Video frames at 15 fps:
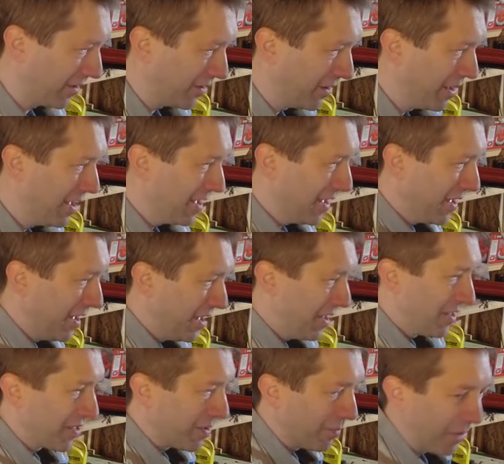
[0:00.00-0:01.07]
could
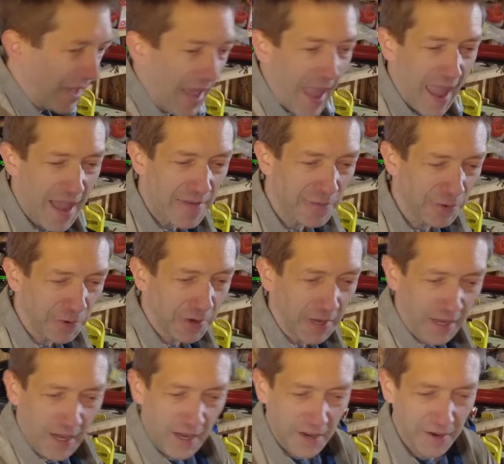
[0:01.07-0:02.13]
simply have her
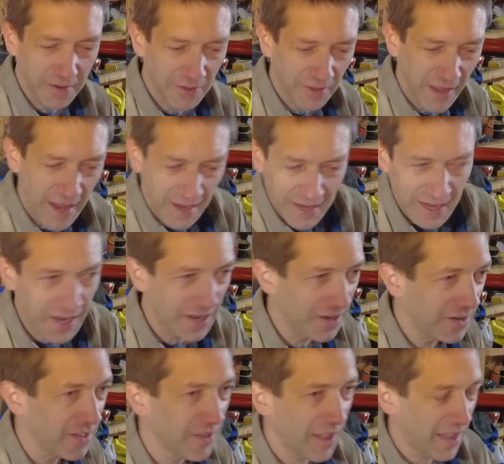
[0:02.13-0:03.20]
here, stand
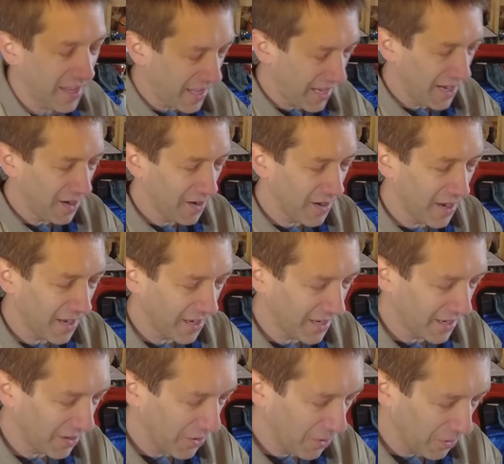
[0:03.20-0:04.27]
here and say, here,
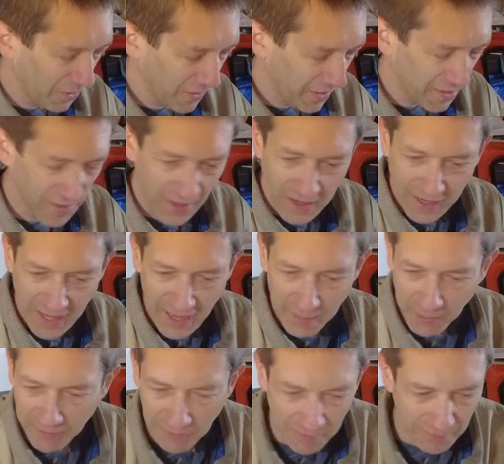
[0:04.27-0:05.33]
hold this and
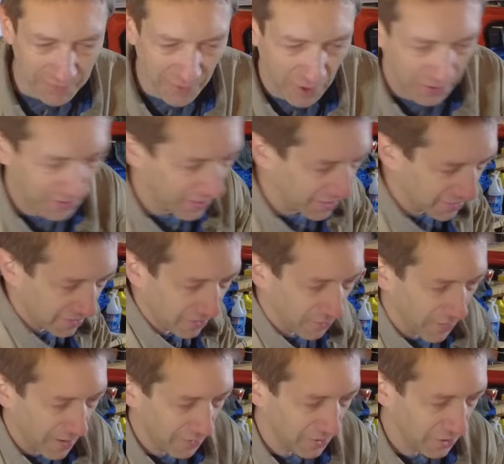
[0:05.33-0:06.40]
keep it from falling onto the ground